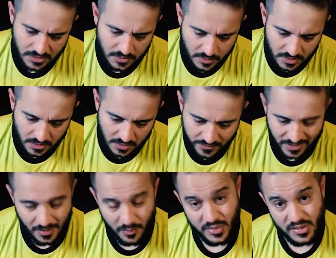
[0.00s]
to be living
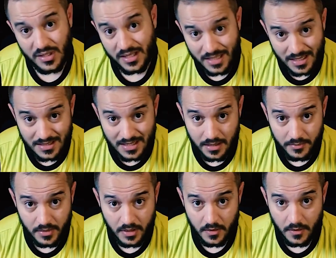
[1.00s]
in Brazil at that time.